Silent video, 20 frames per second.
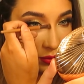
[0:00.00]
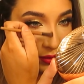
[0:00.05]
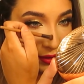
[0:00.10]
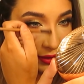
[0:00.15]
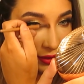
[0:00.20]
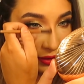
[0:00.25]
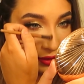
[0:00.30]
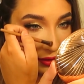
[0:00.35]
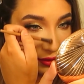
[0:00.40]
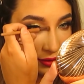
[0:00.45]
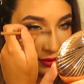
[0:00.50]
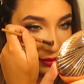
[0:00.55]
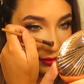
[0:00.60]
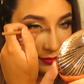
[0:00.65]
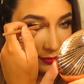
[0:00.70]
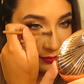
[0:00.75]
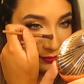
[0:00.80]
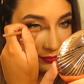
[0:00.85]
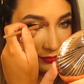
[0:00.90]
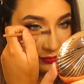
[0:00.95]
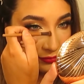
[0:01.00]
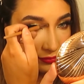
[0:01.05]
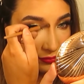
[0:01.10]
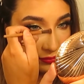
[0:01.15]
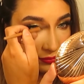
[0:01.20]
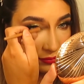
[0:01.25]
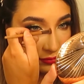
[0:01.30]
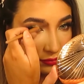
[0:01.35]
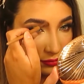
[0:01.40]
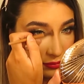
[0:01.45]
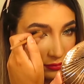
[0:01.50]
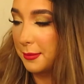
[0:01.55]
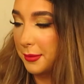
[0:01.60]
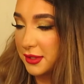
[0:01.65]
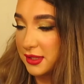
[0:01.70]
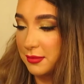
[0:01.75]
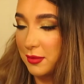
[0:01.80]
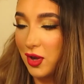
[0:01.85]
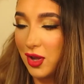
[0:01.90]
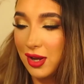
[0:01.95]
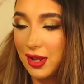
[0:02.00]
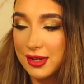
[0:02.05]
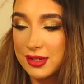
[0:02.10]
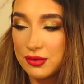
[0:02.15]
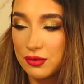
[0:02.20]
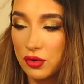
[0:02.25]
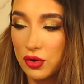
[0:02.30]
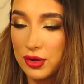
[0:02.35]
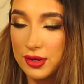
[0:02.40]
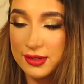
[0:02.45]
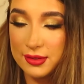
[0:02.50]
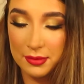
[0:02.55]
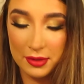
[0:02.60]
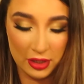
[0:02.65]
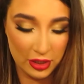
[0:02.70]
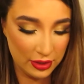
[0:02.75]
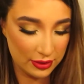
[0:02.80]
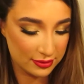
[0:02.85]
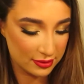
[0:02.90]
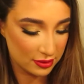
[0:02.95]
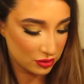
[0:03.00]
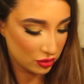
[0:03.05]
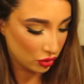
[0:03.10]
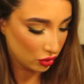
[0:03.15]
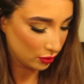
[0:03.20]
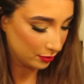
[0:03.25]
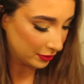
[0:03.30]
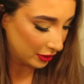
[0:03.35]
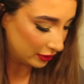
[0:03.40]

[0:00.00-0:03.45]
quite good. Put some highlighter on. So I'm going to use the Dole